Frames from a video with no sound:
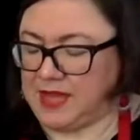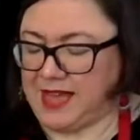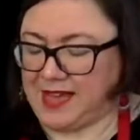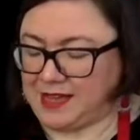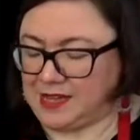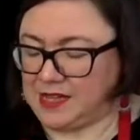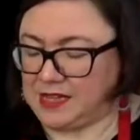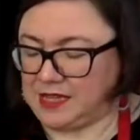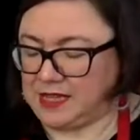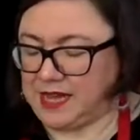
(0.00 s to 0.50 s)

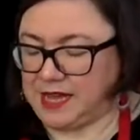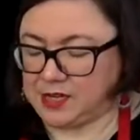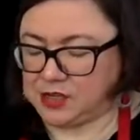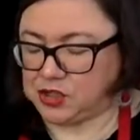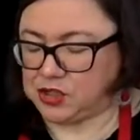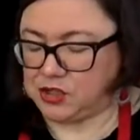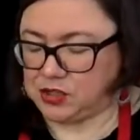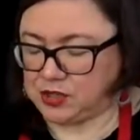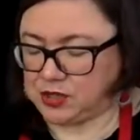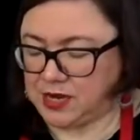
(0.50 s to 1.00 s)

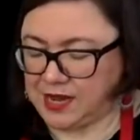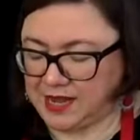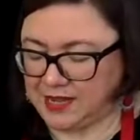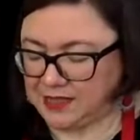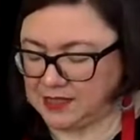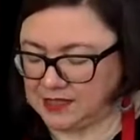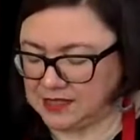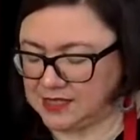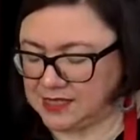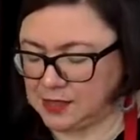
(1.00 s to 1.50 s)
collection
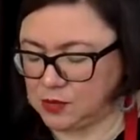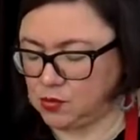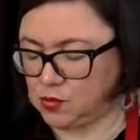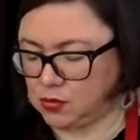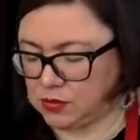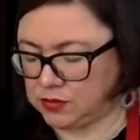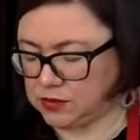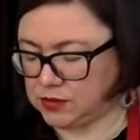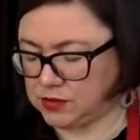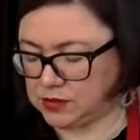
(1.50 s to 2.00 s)
and
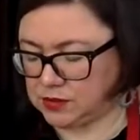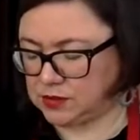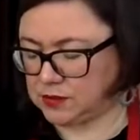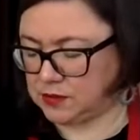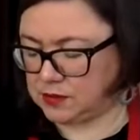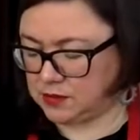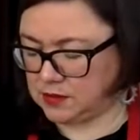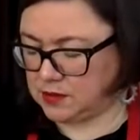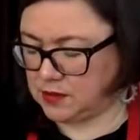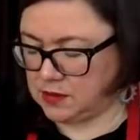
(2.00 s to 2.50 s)
sequence
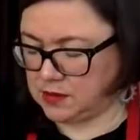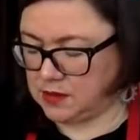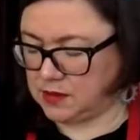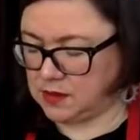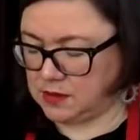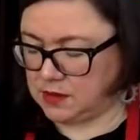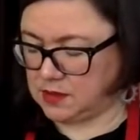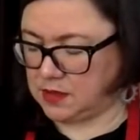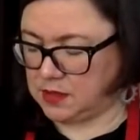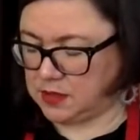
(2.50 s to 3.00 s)

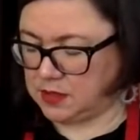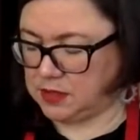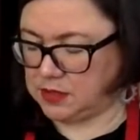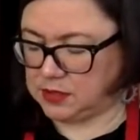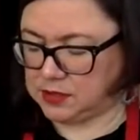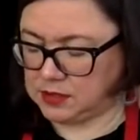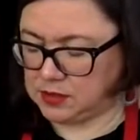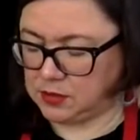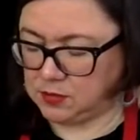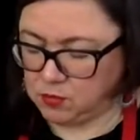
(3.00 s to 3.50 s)

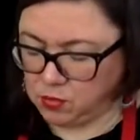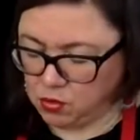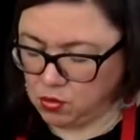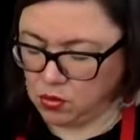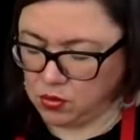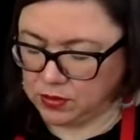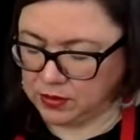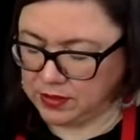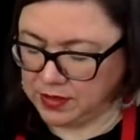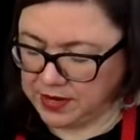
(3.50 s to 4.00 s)
is an
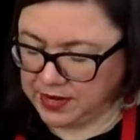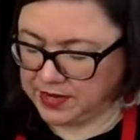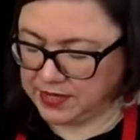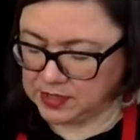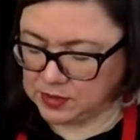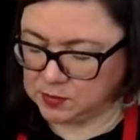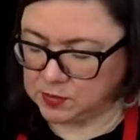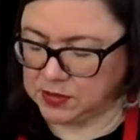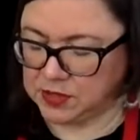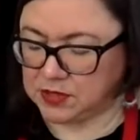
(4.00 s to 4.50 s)
important
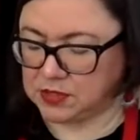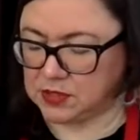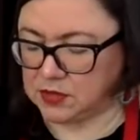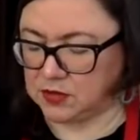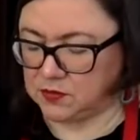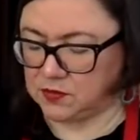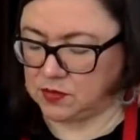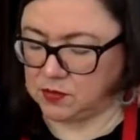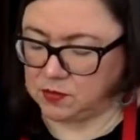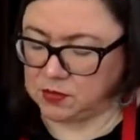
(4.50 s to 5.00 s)
aspect
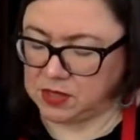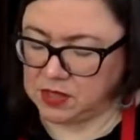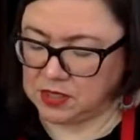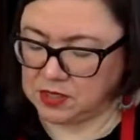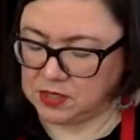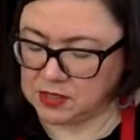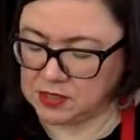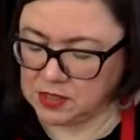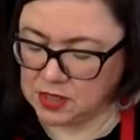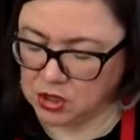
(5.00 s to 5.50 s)
of the
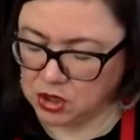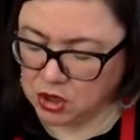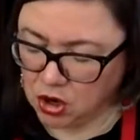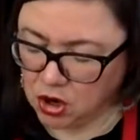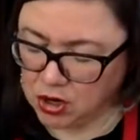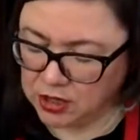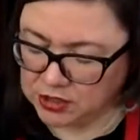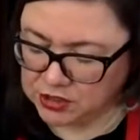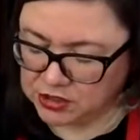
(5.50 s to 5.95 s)
piece, not